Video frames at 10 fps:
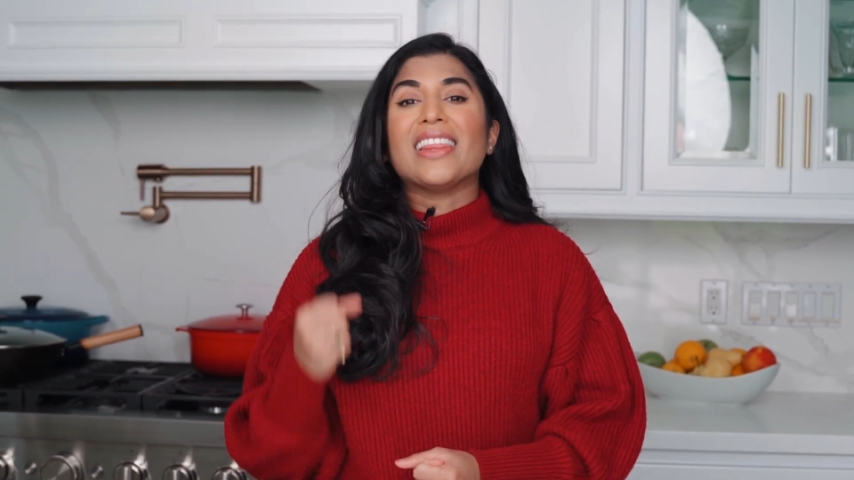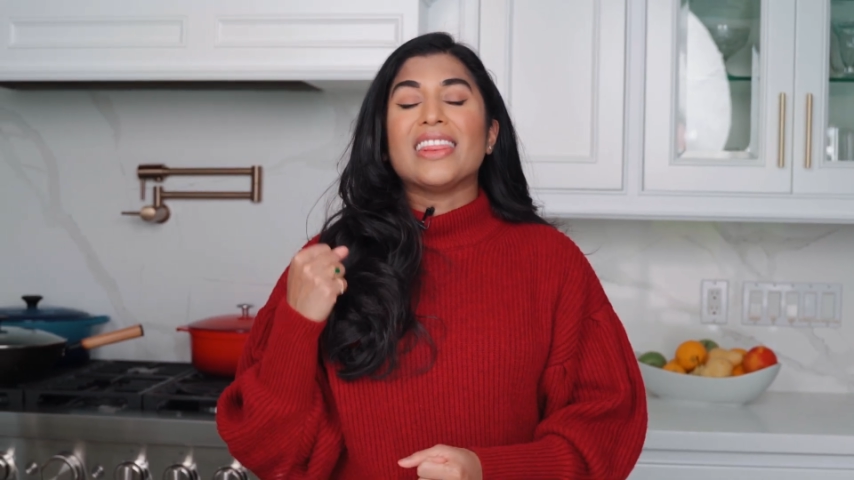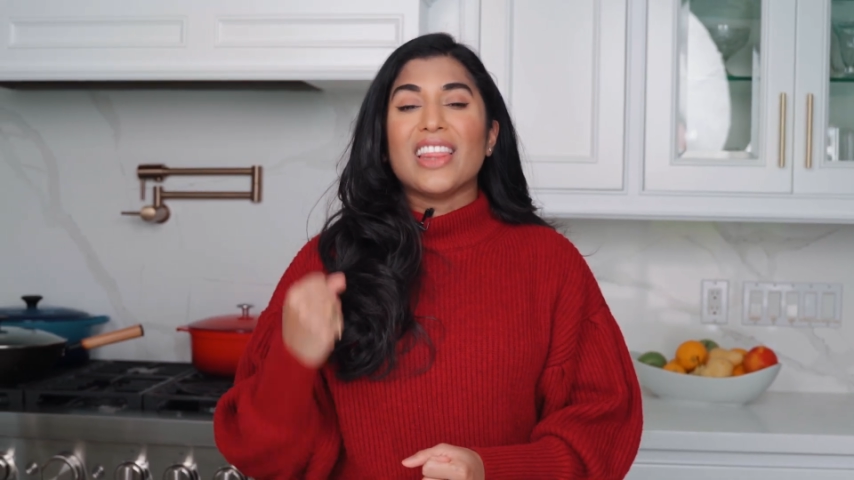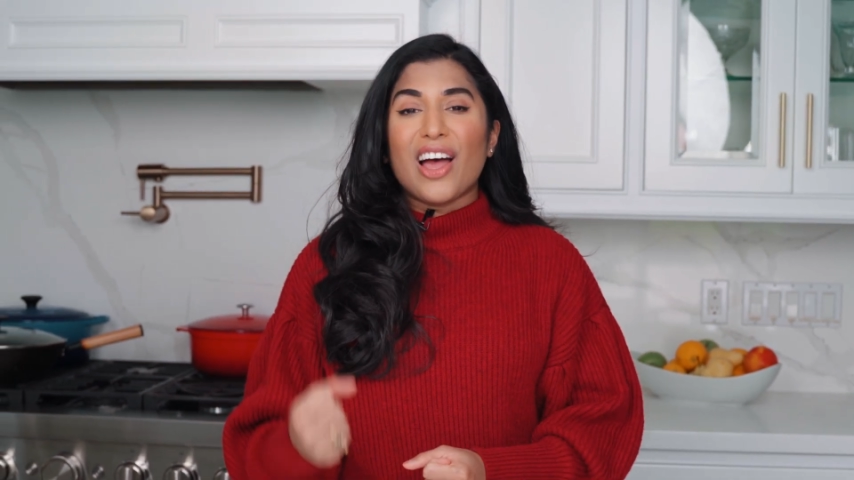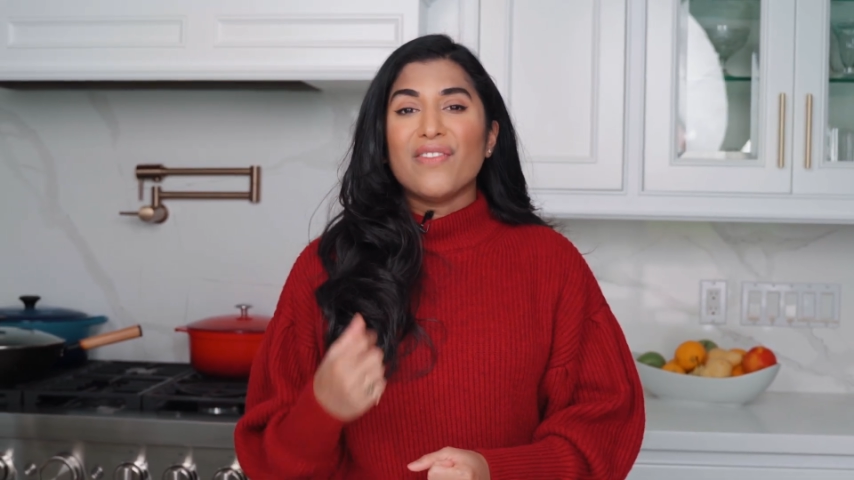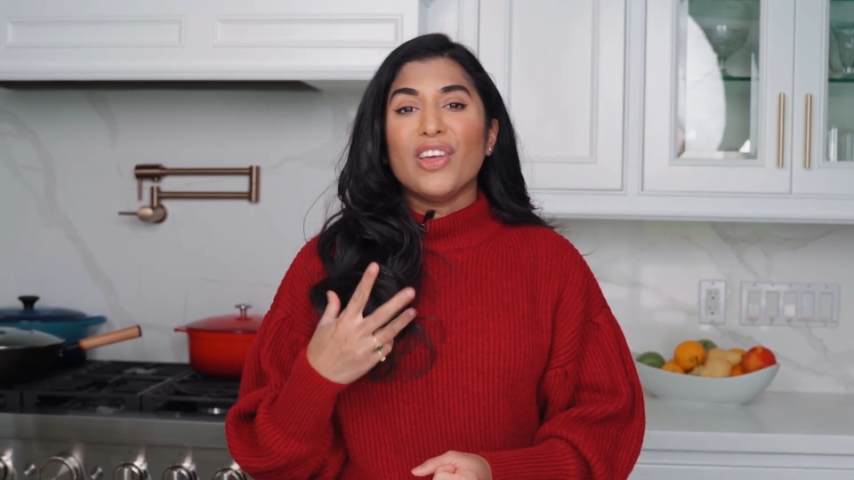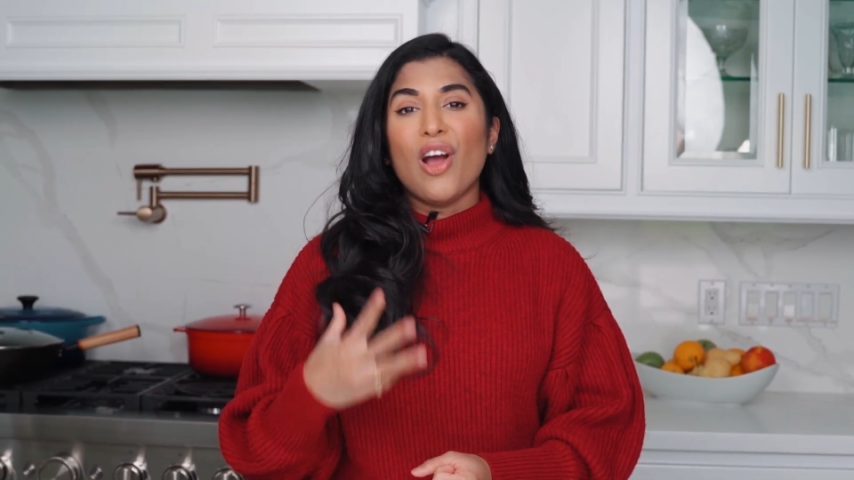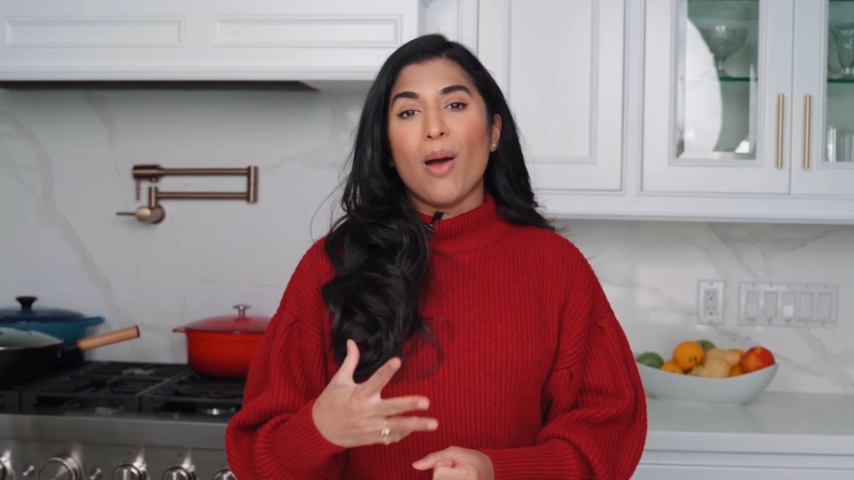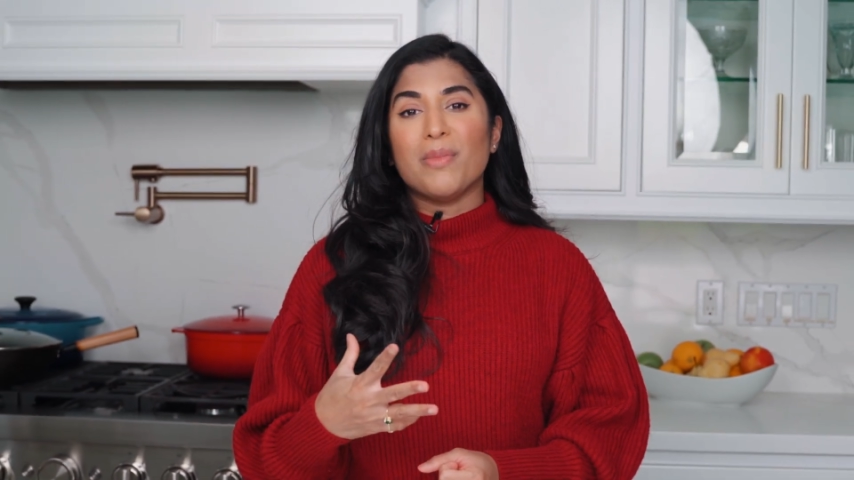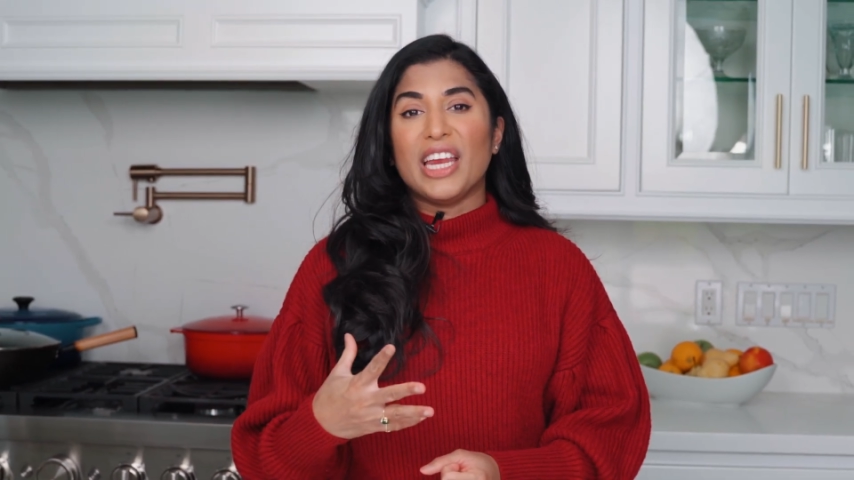love the
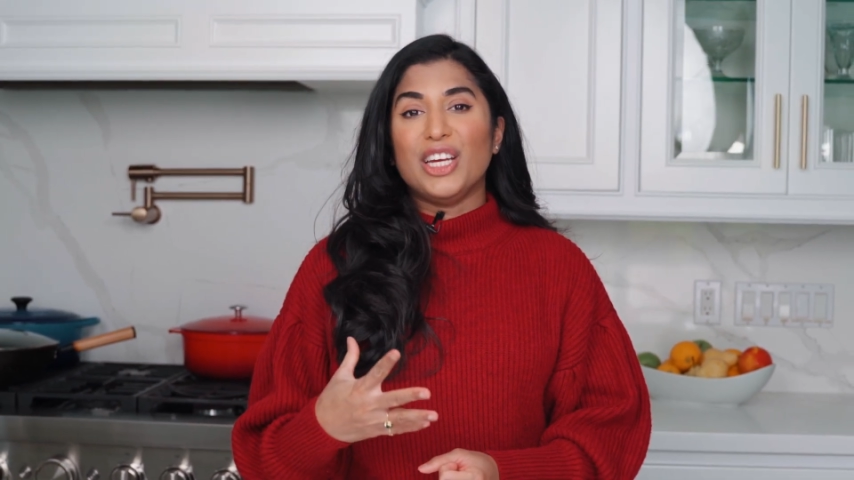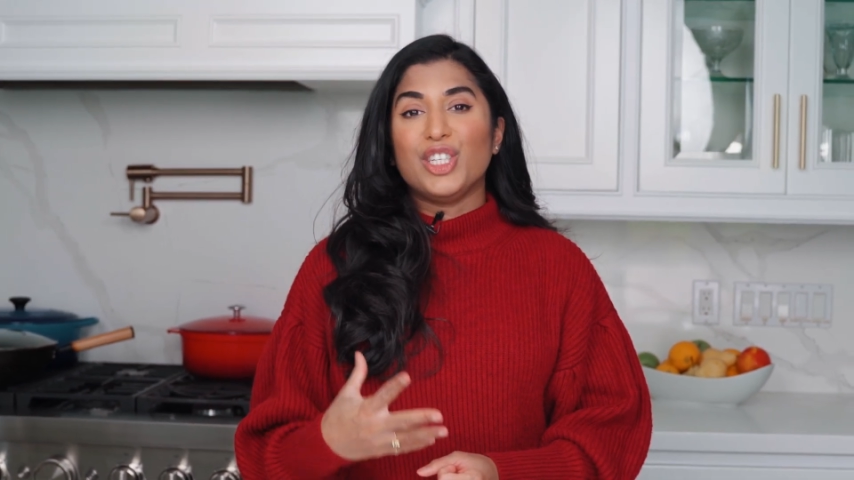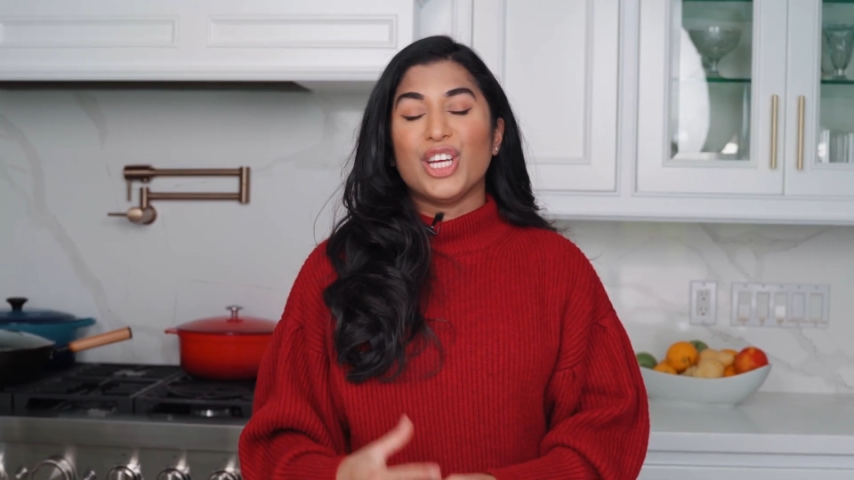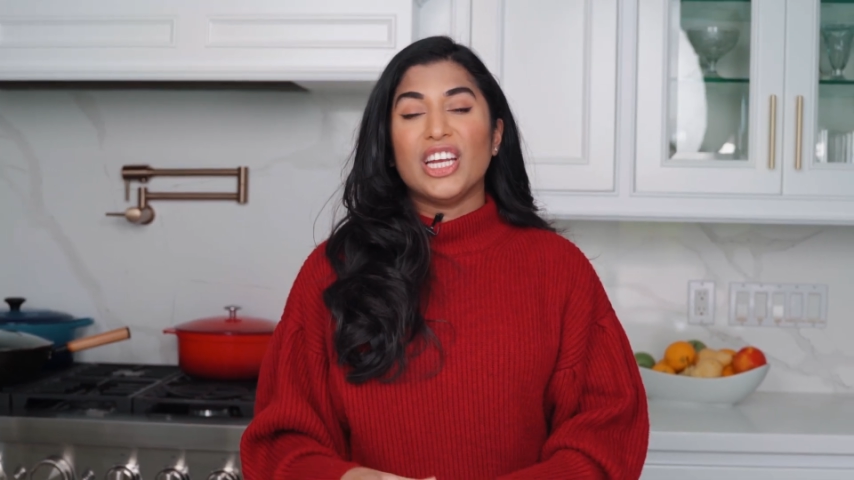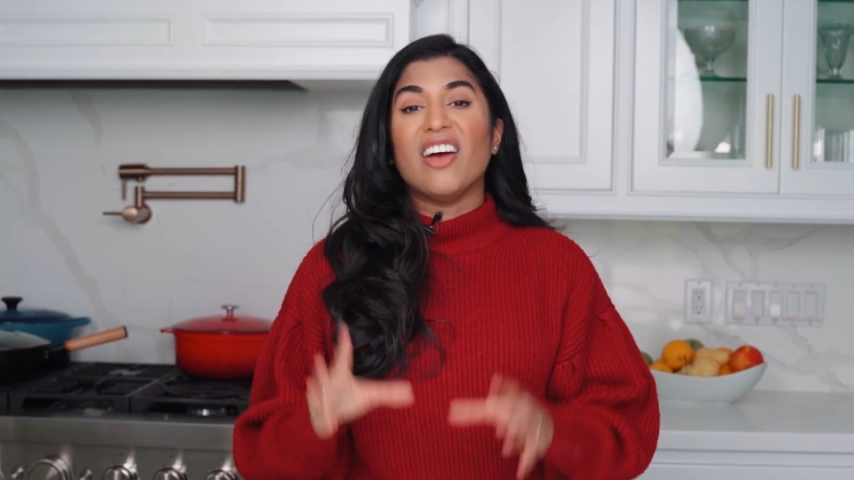combination